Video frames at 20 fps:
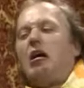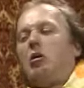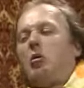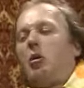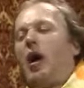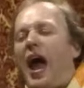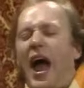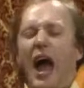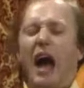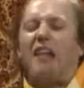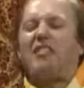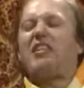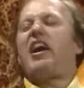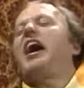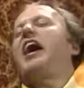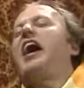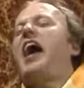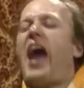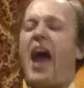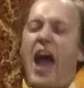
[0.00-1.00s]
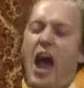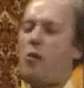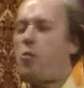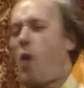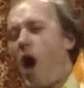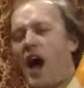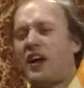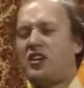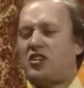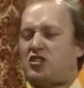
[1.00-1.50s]
Well, the hare
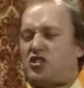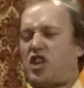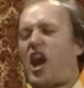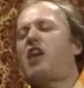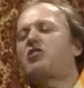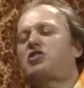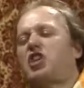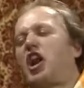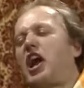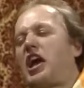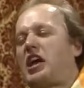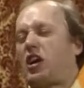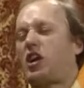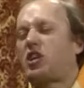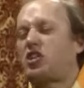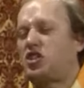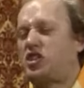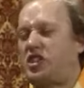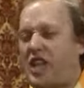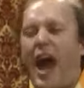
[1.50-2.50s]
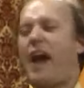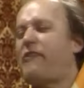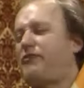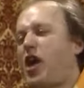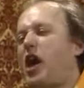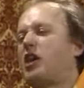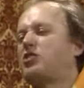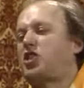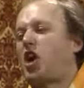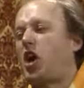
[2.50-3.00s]
won totally because
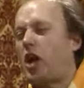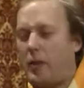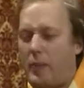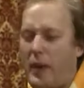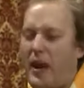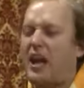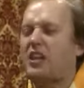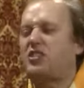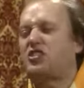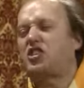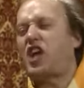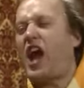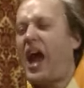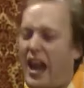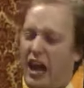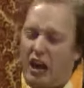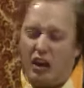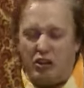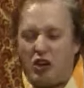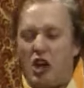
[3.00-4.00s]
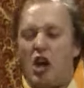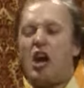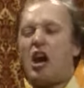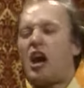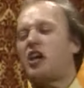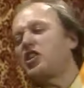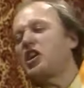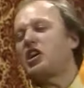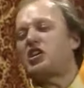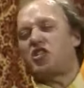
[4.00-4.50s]
Davro's got a bit of talent.
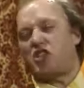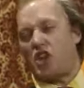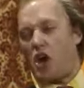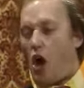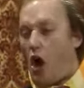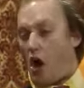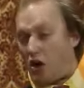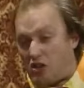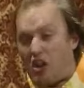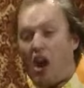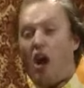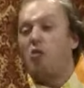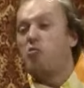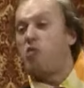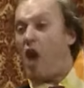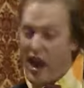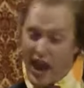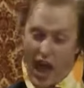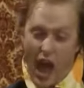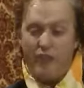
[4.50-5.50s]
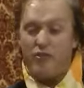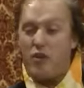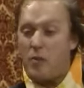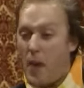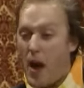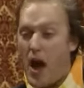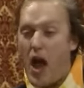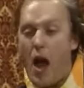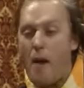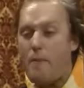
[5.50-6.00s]
And the Toad got run over
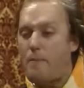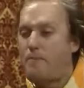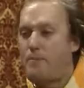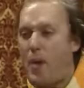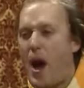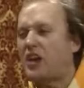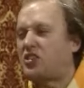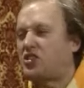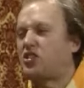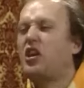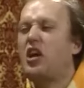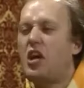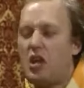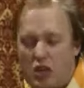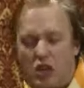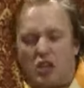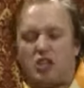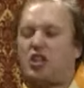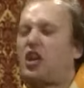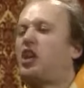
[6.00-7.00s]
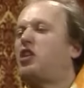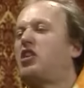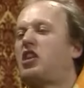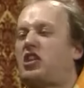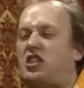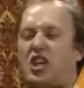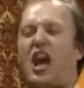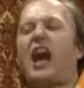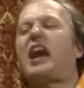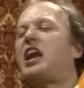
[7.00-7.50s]
by a bus because you're a
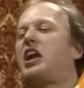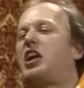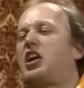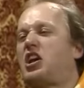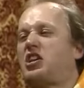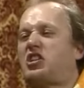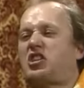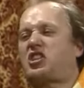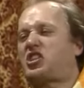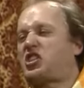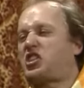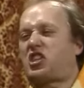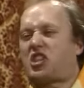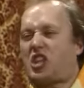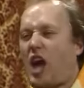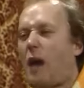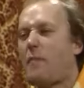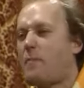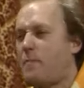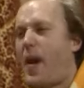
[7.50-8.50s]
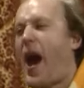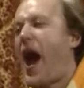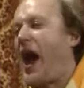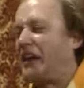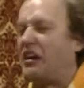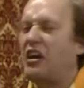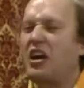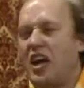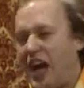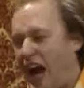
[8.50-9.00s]
talentless
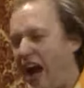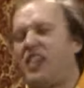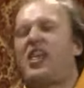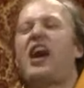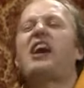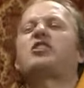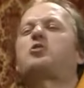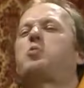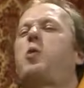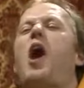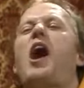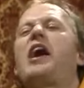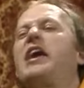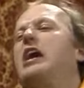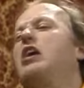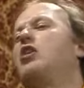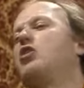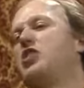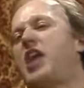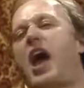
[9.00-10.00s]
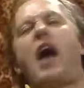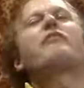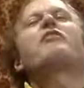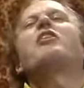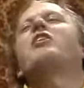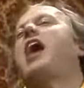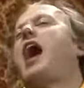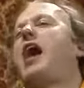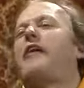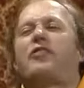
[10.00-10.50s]
scumbag. And that's why you'll never
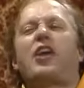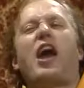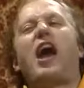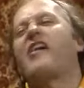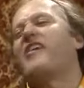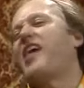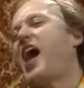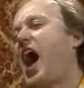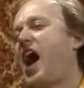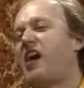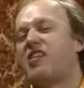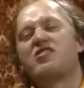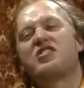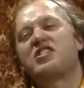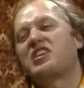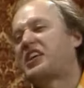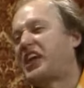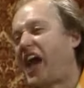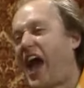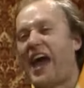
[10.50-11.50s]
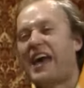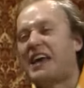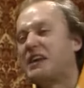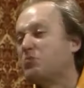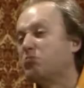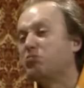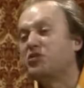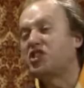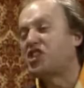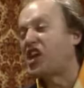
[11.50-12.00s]
have your own
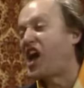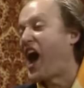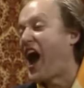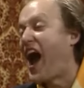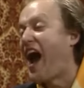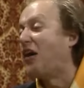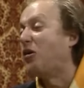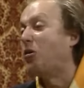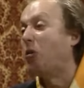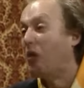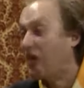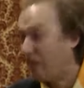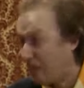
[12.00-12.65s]
game show.